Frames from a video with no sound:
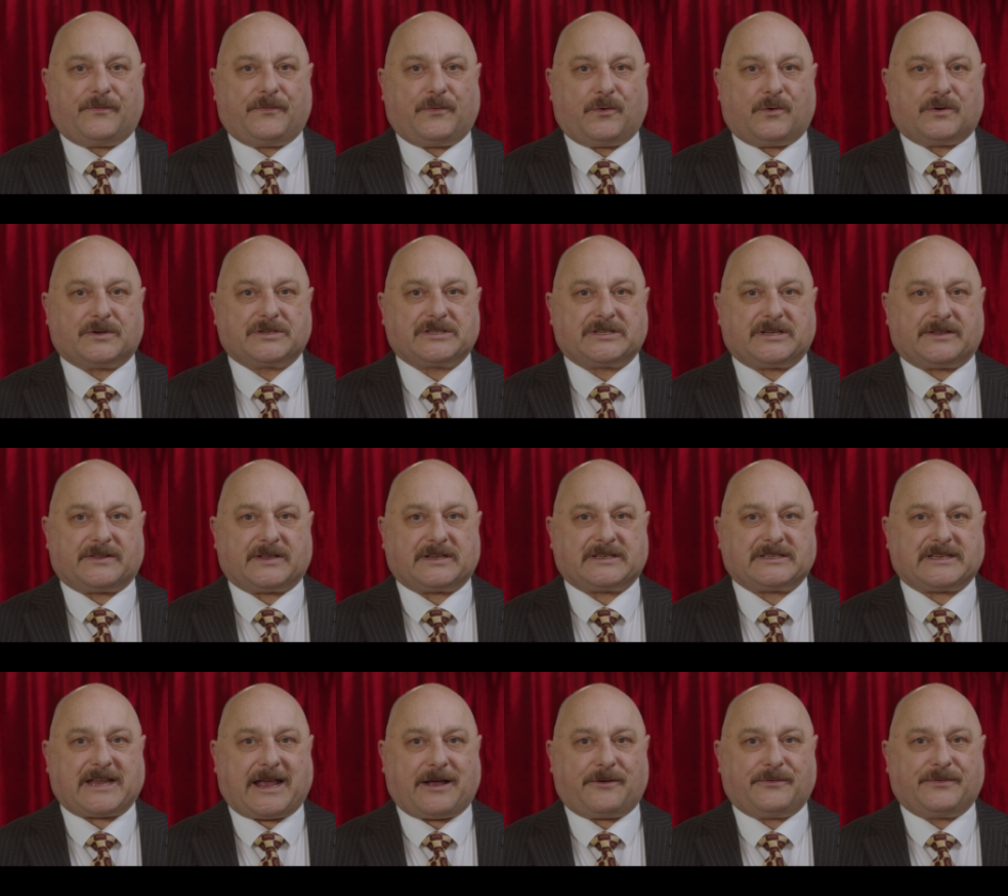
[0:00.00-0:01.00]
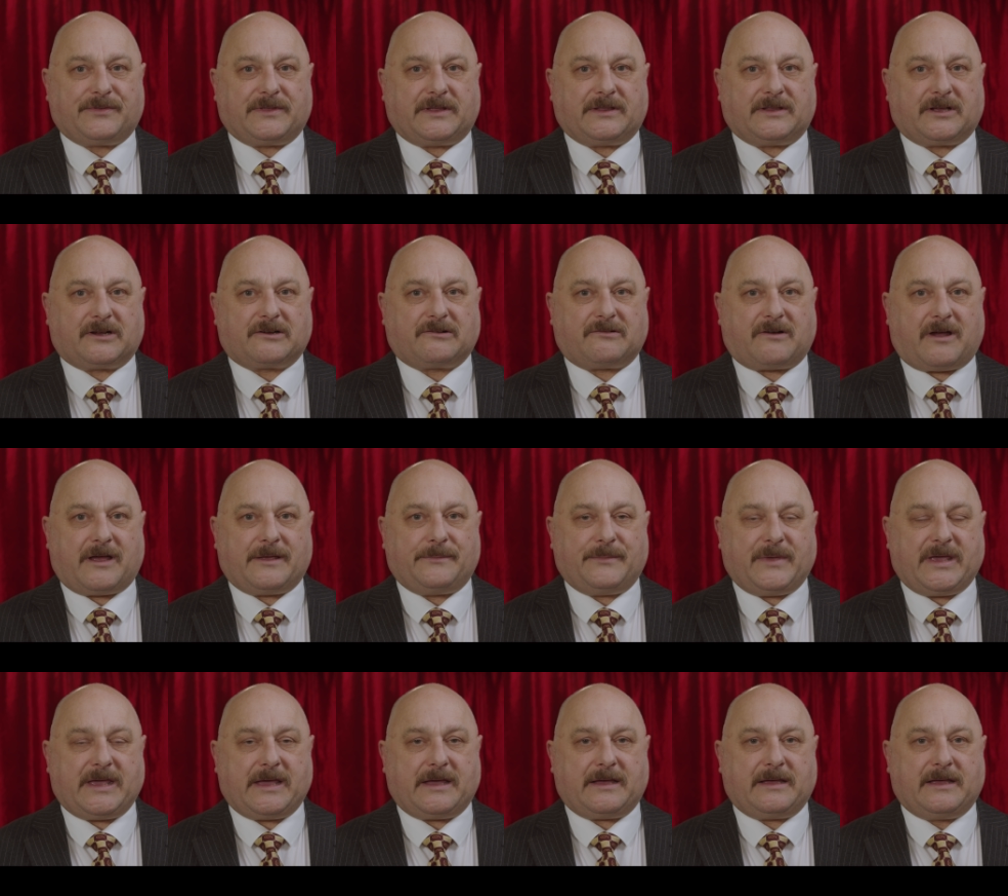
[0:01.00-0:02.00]
force to the south in the
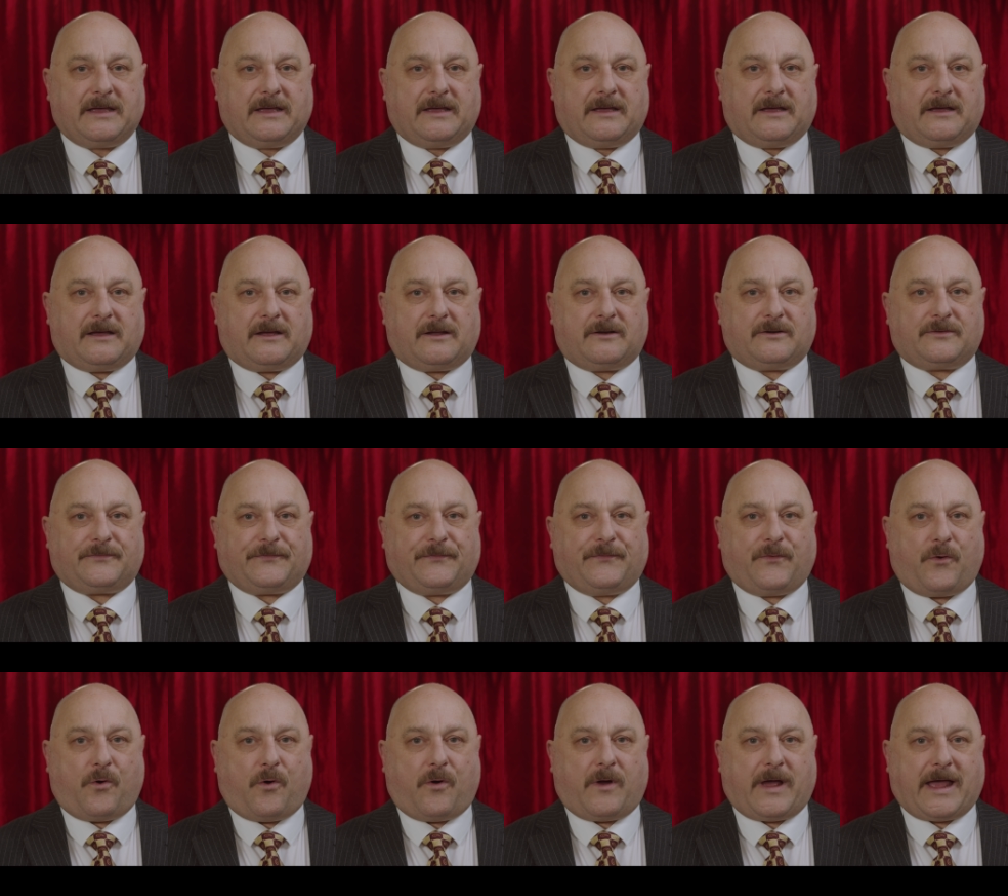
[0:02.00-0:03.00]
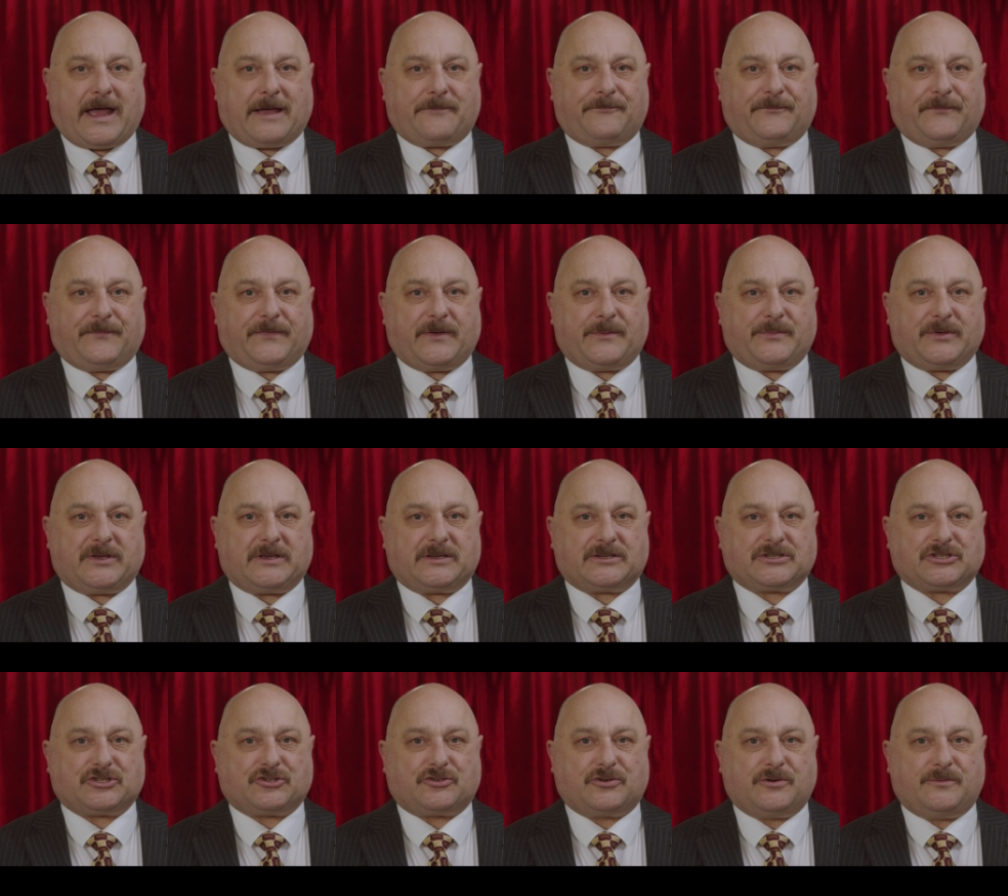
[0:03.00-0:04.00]
Crimea, and 4
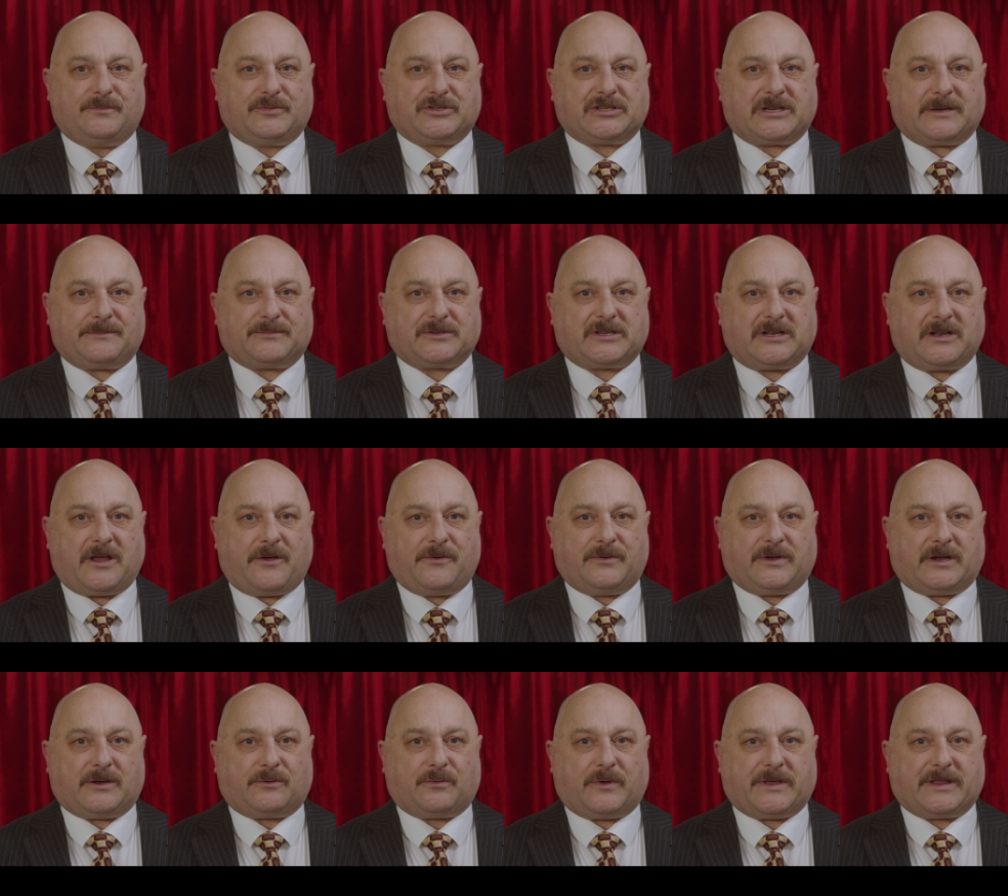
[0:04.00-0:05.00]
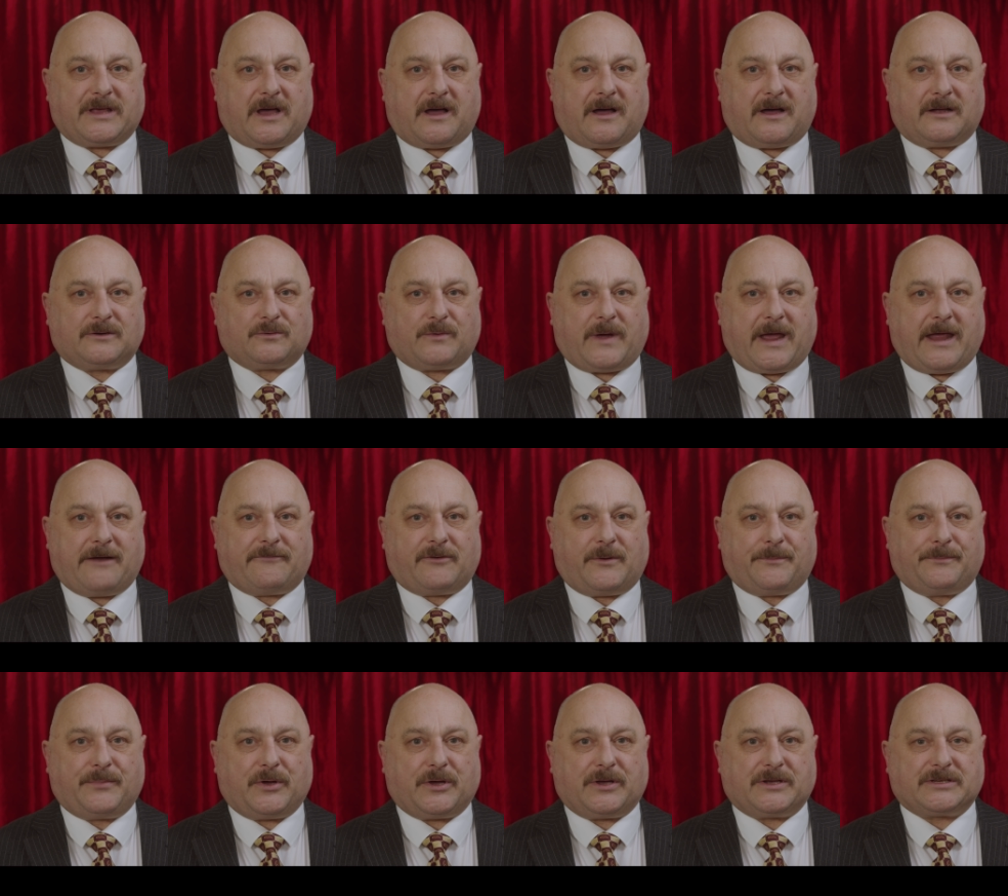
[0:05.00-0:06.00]
amphibious troop ships loaded with hardware
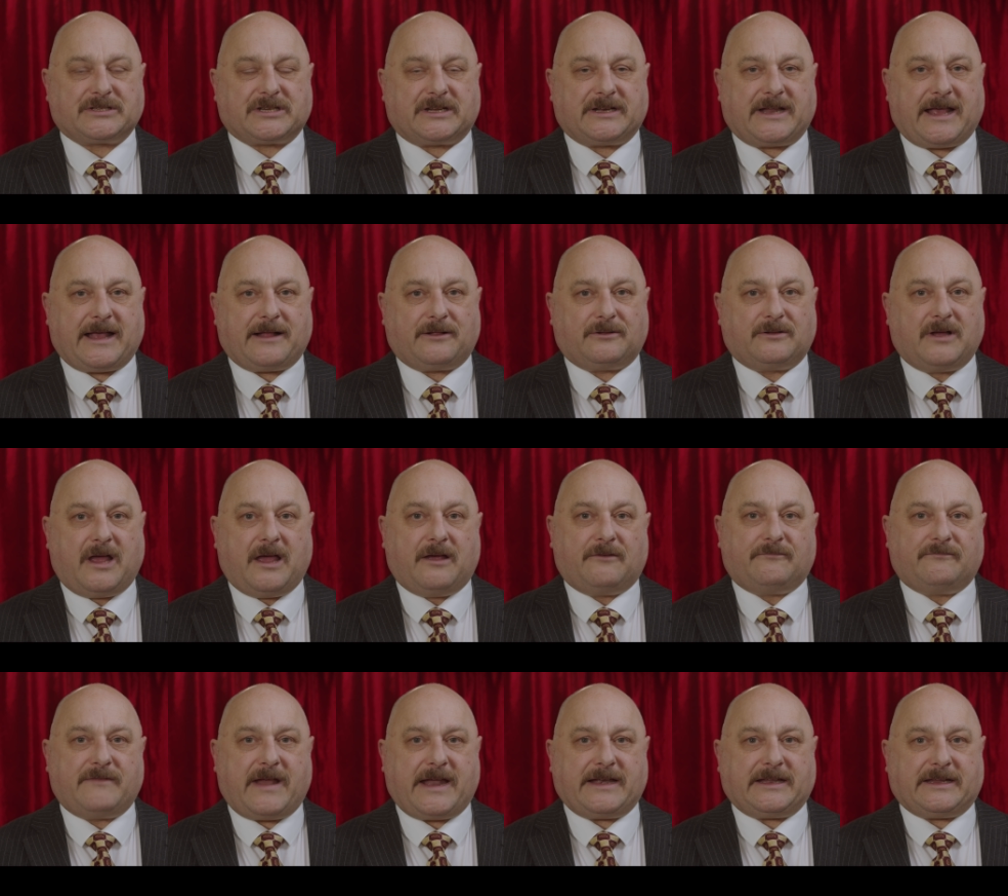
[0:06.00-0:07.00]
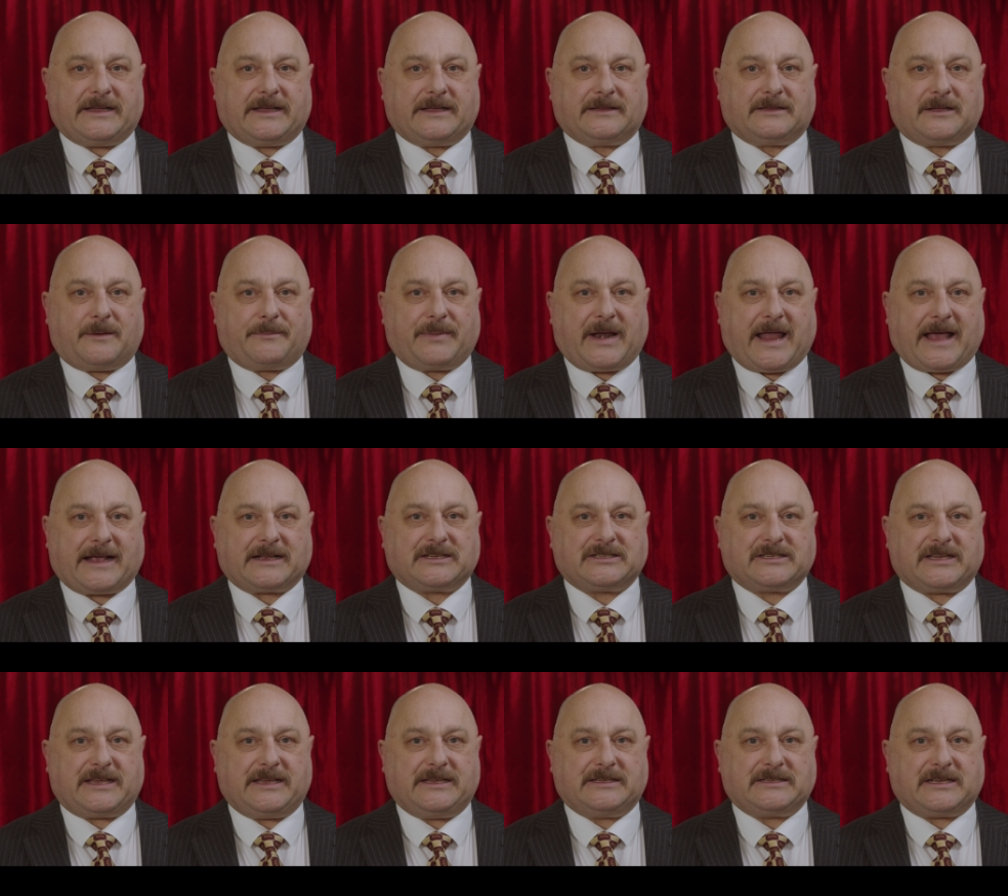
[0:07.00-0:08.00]
and personnel ready in the Black
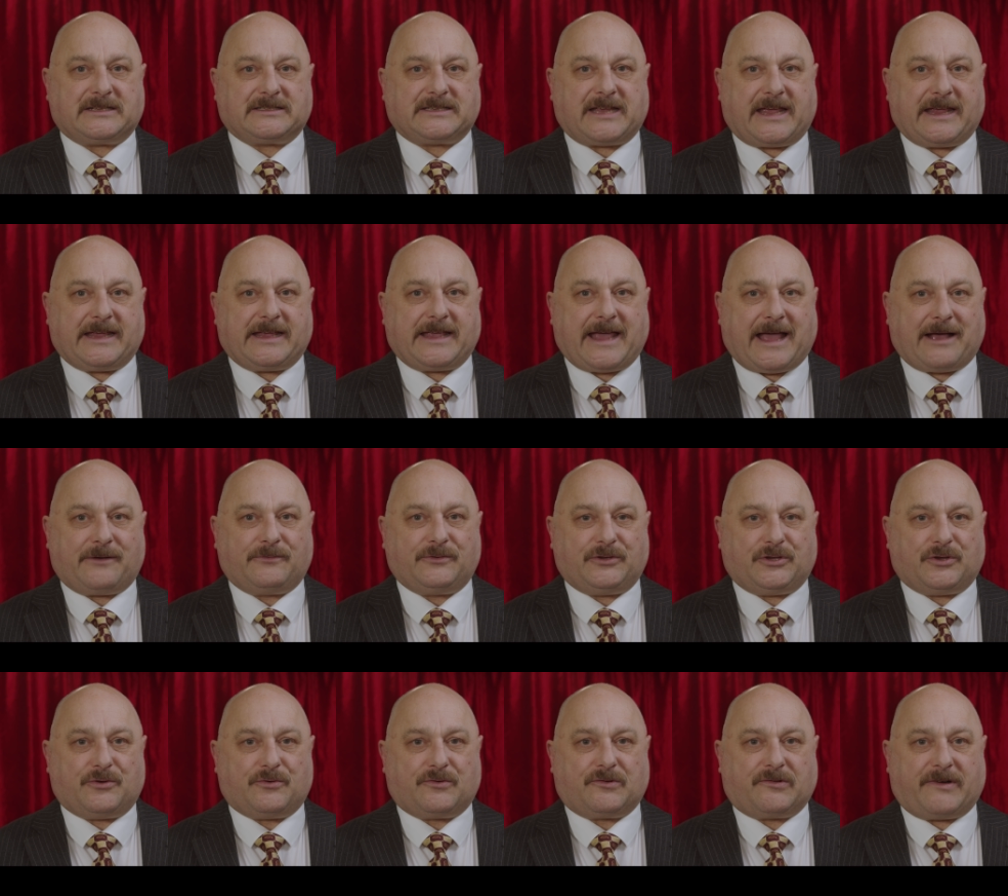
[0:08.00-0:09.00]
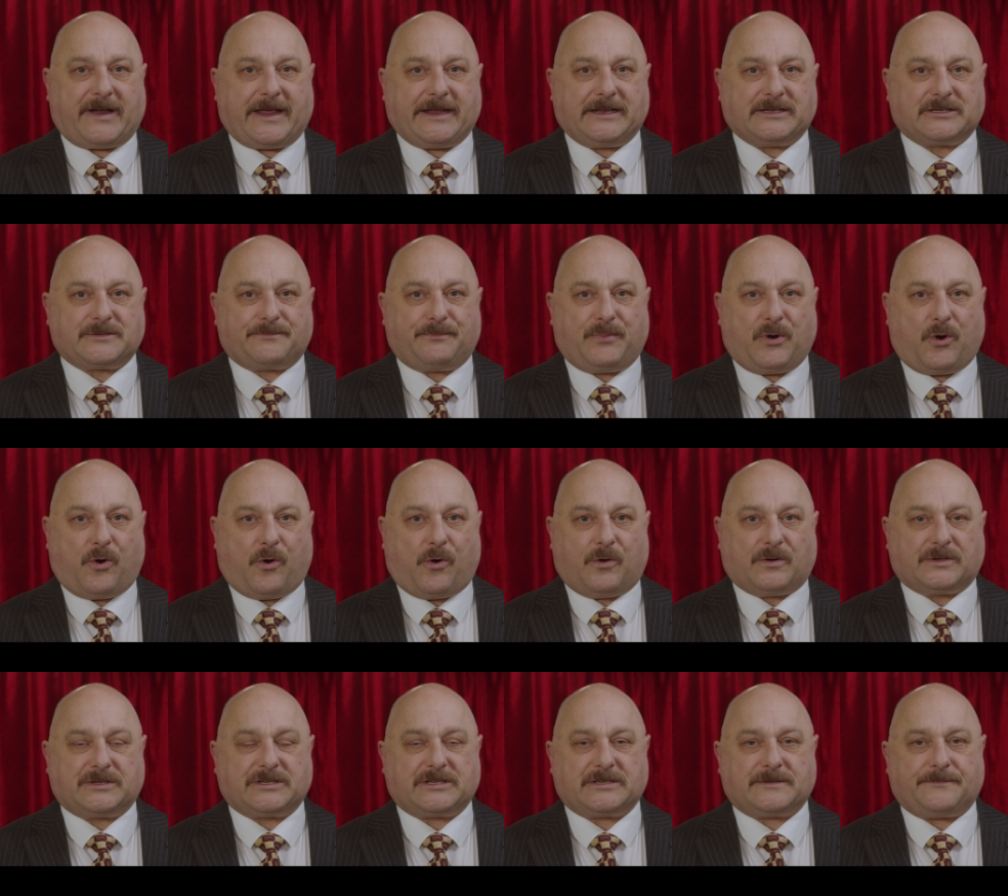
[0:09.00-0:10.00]
Sea to take out Ukraine's
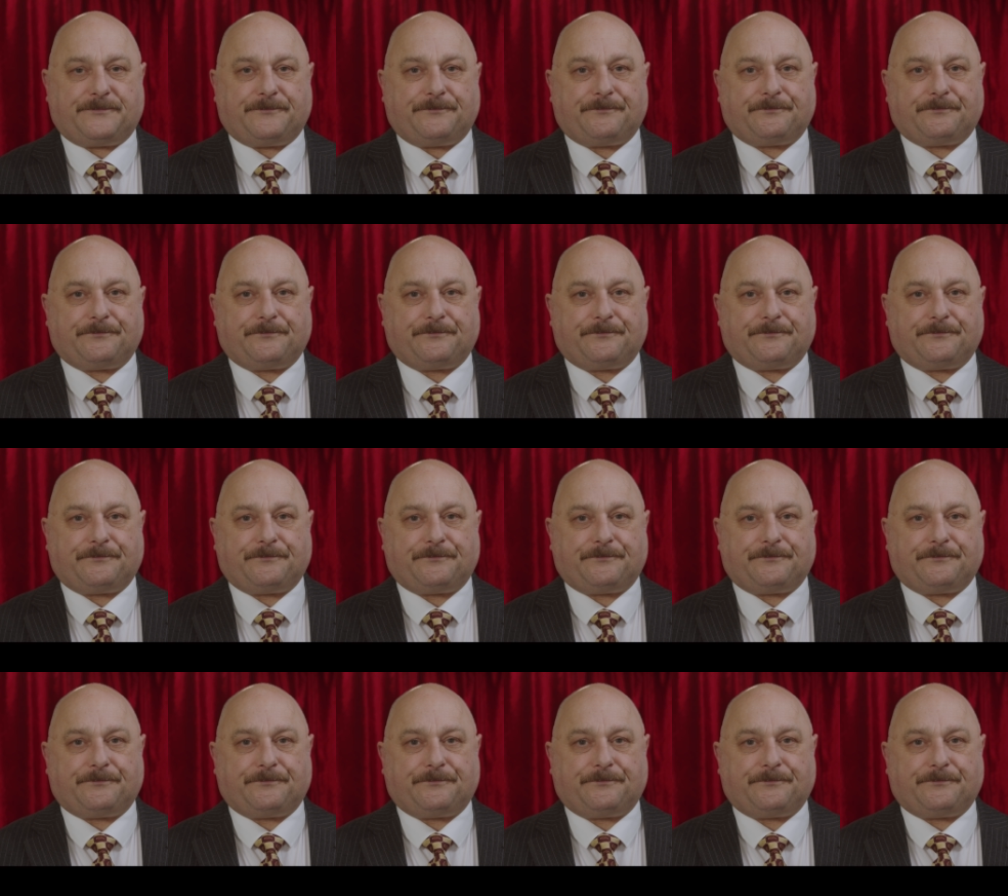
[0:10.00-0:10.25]
ports.